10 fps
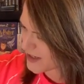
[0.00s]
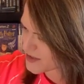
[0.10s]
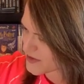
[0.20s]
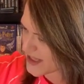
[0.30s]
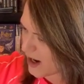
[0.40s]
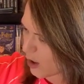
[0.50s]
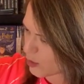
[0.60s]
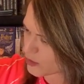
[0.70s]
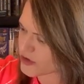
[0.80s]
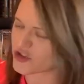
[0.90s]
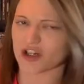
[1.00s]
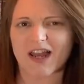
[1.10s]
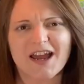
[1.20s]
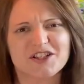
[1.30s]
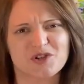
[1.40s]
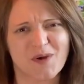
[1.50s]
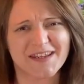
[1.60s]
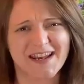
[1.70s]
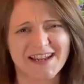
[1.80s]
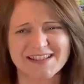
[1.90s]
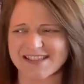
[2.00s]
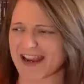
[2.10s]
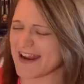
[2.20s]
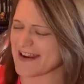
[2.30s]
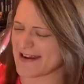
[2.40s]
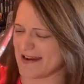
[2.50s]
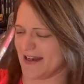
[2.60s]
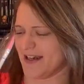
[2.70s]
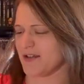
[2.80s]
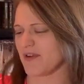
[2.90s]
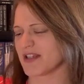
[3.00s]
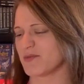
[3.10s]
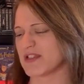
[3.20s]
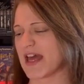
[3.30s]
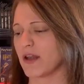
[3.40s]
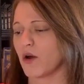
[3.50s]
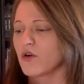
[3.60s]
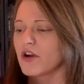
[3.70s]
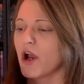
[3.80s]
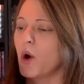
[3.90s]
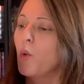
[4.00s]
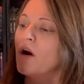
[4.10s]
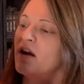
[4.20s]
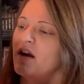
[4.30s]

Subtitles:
realise it was that old. July 2019. I didn't realise it was that long ago.